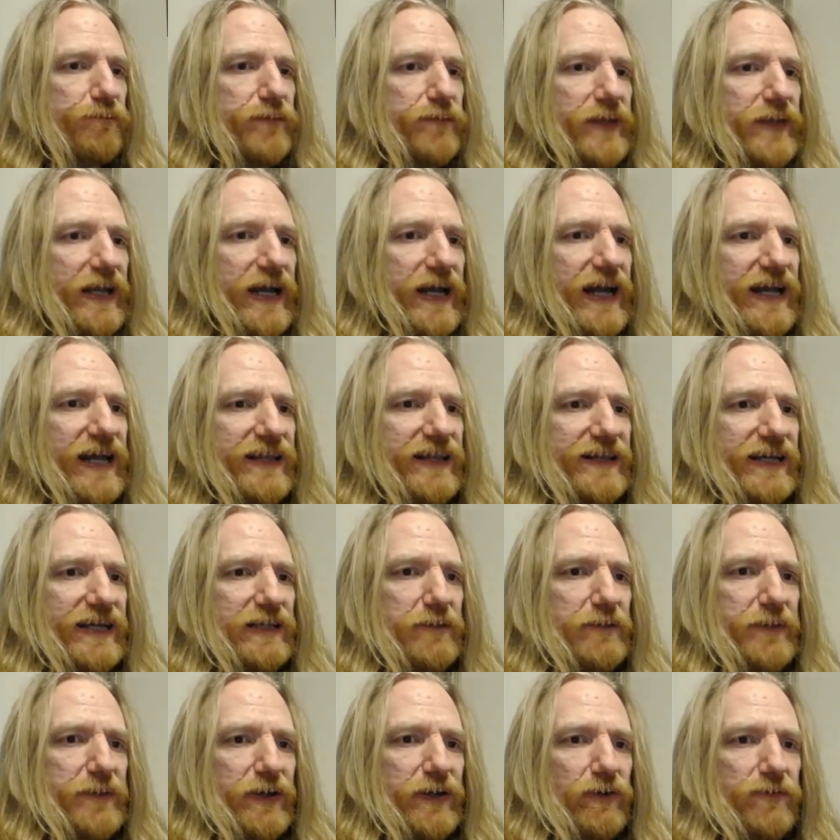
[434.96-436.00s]
And
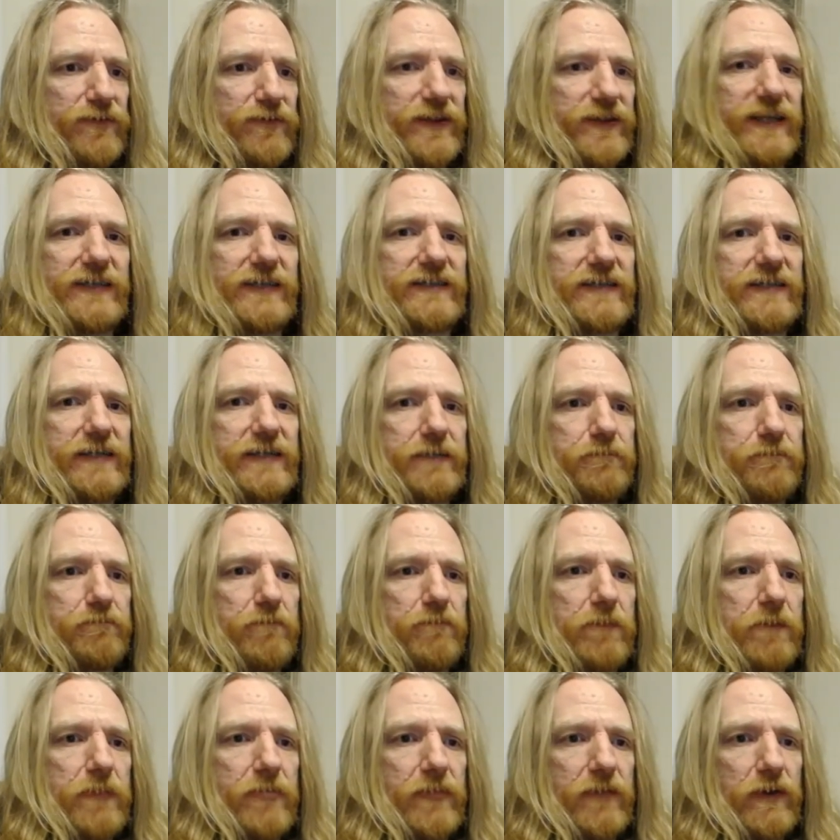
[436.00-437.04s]
that'll be all for this time.
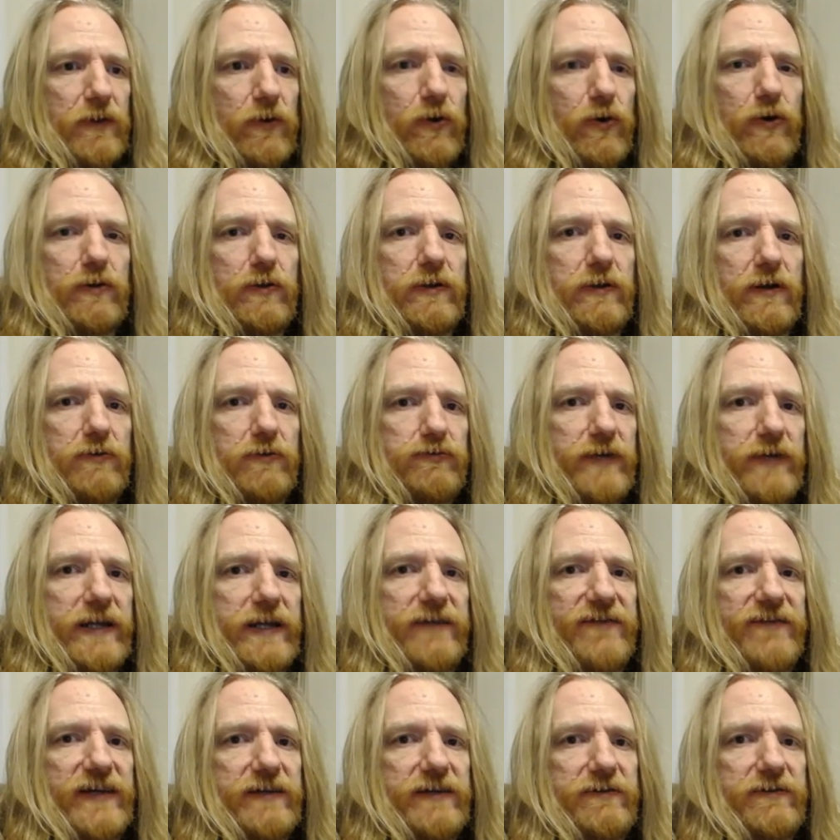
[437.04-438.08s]
All
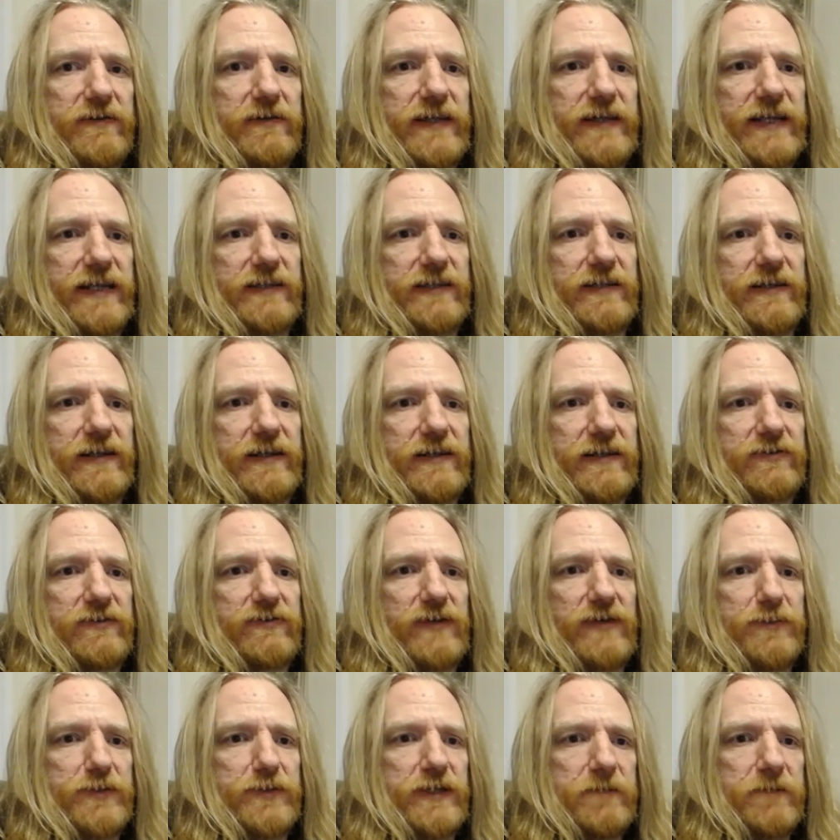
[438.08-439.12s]
relevant links in the
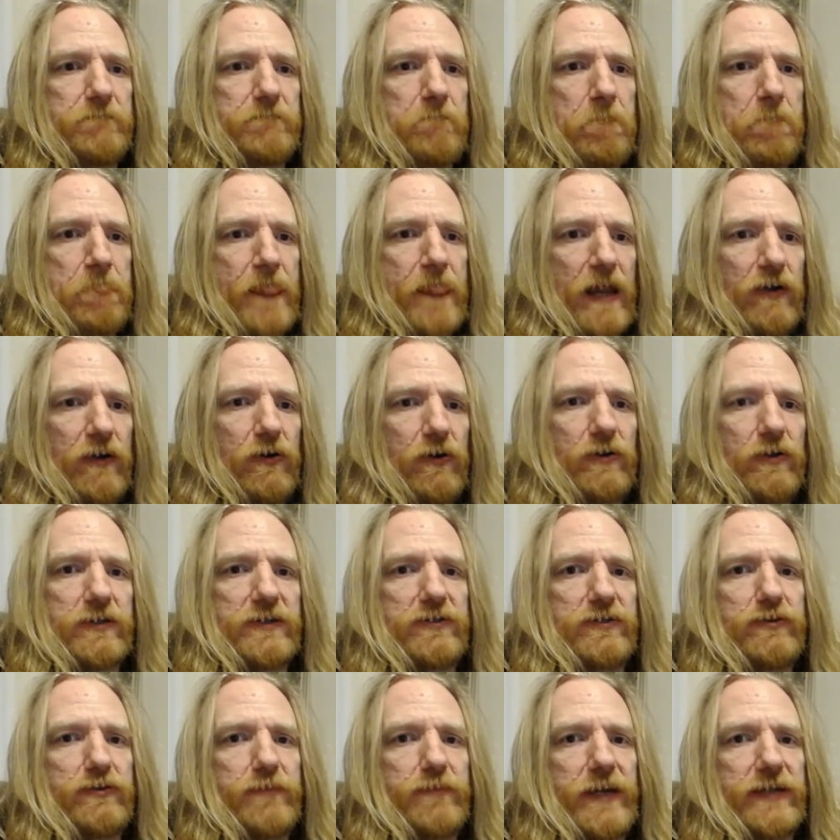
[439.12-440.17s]
description, also
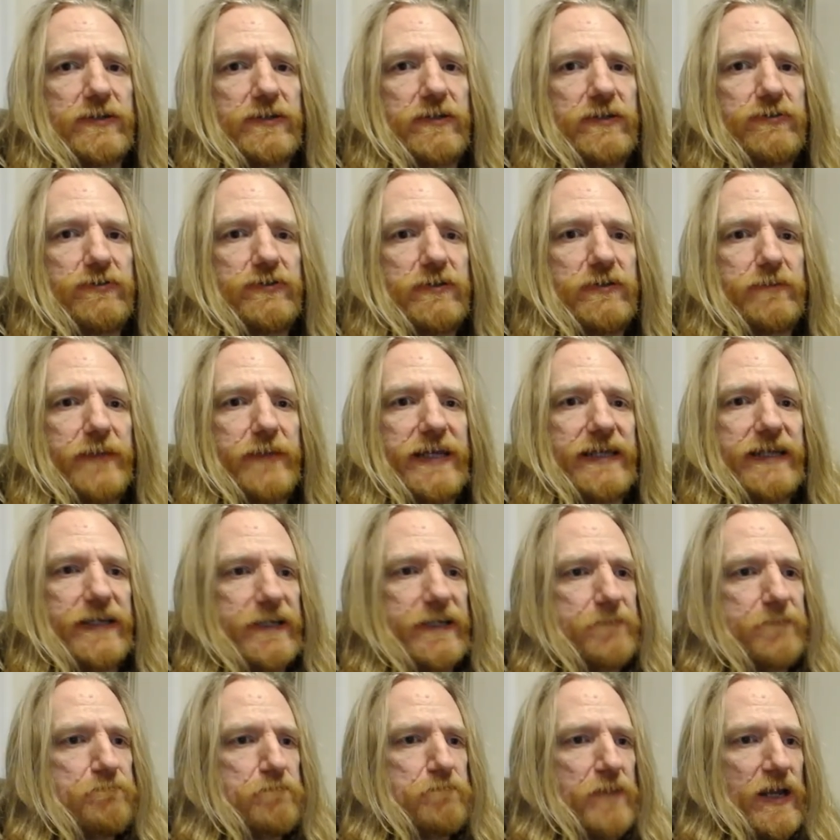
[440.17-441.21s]
to my social
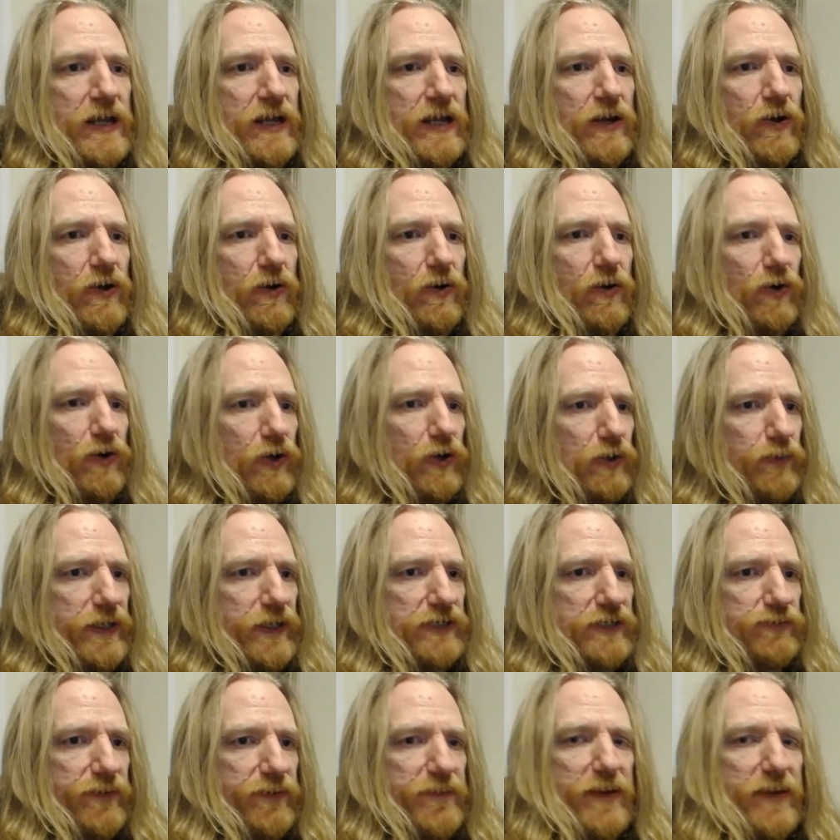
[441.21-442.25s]
media.
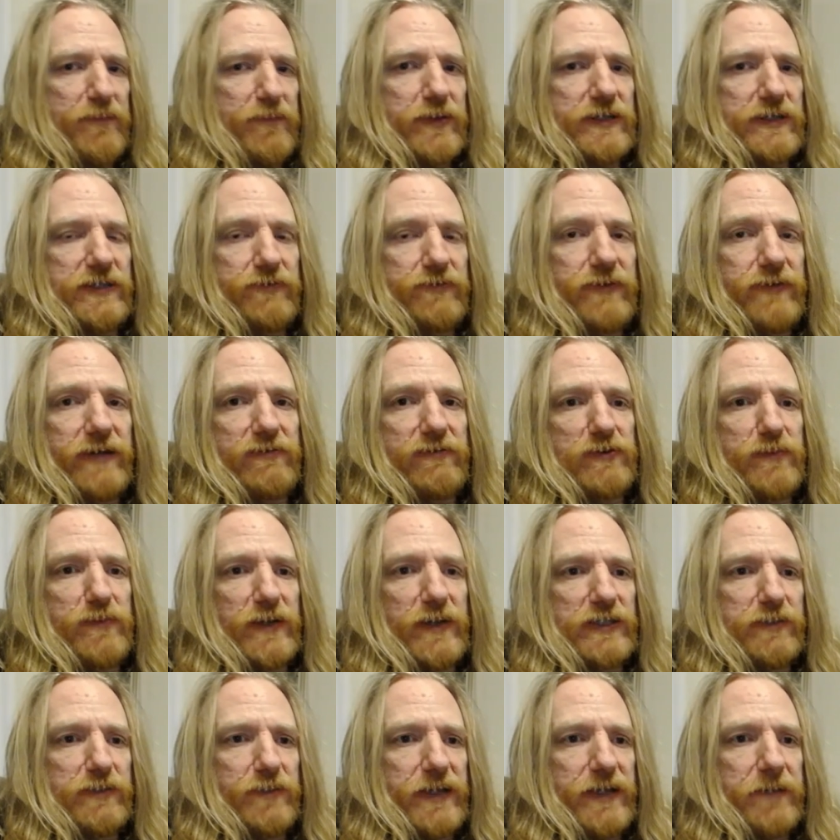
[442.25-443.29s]
Always remember to drink
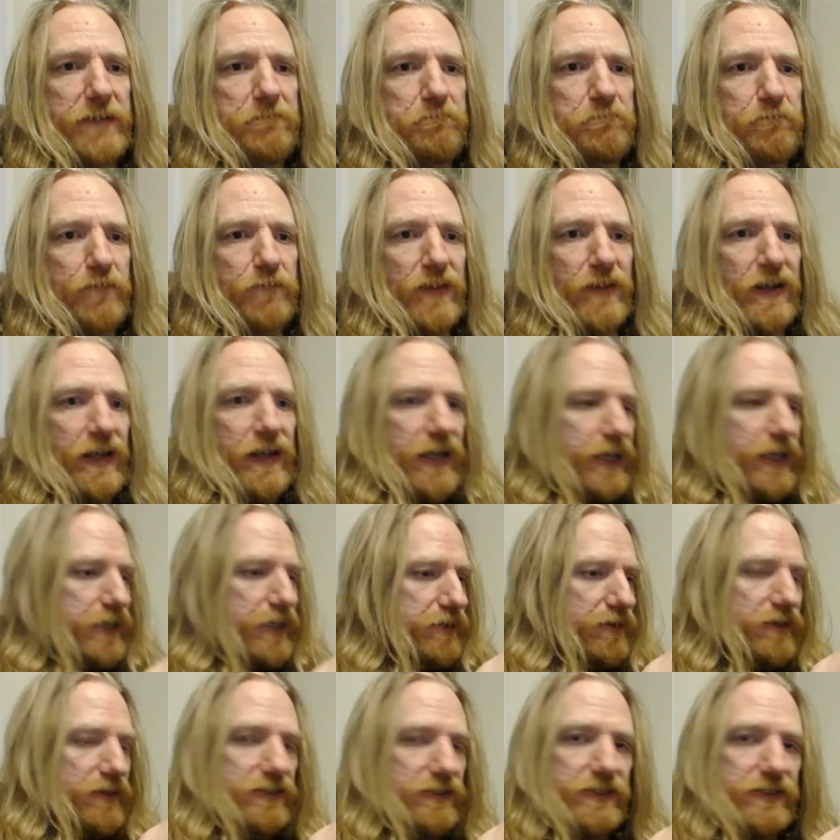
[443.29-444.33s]
responsibly,
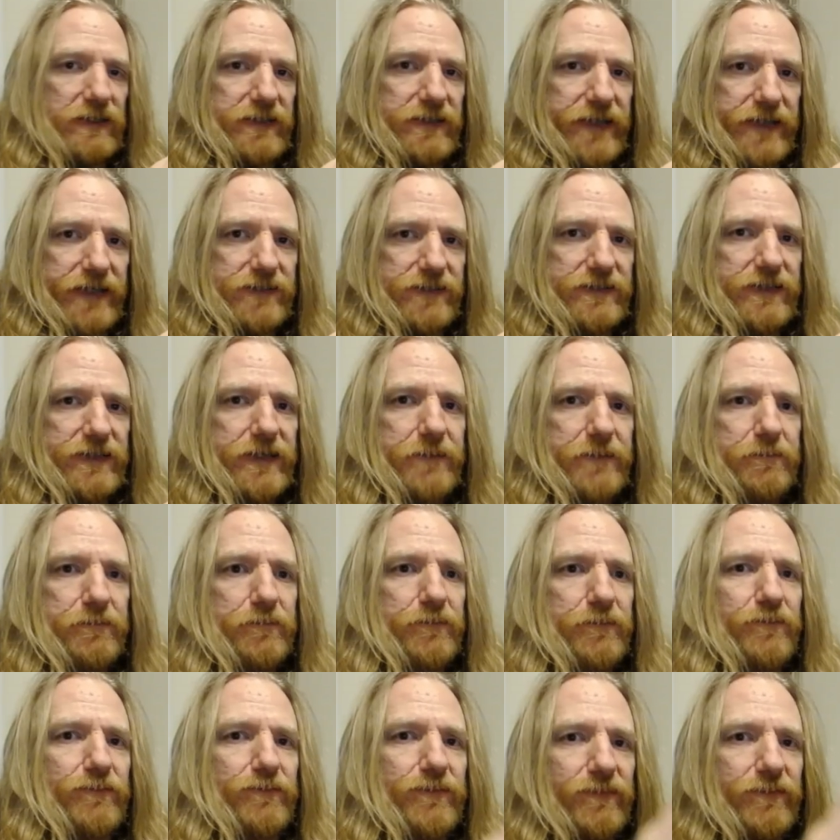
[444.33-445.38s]
and until next time,
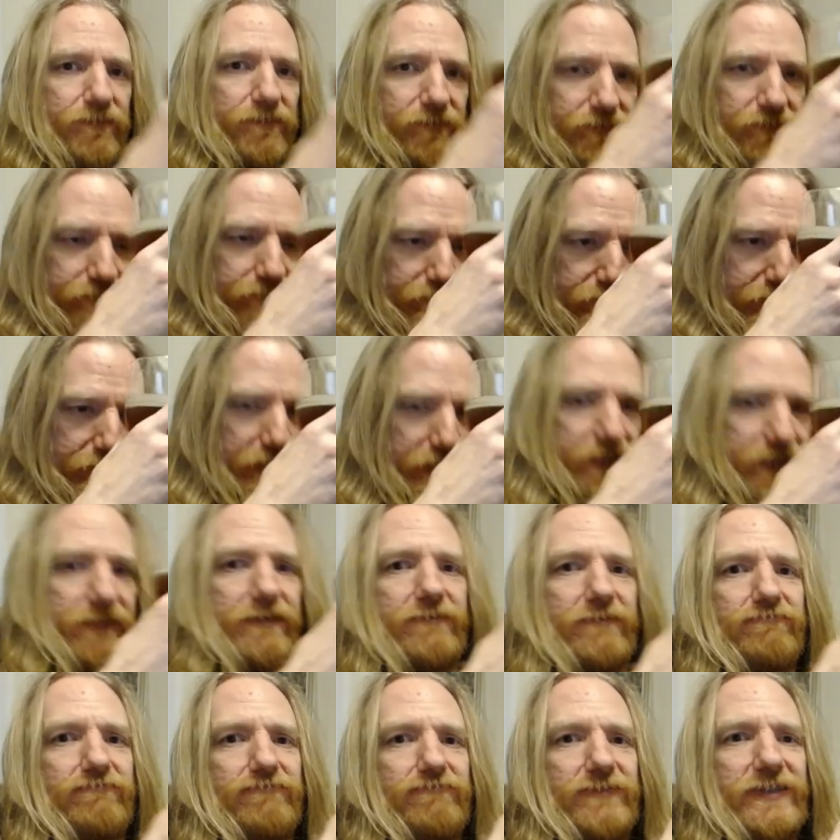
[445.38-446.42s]

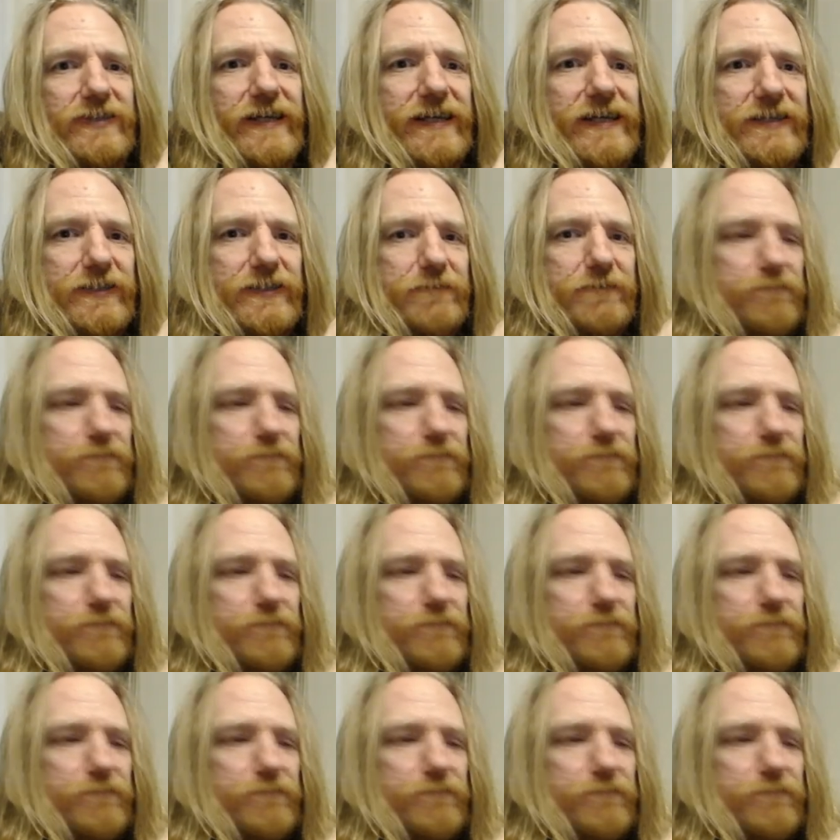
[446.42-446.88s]
cheers.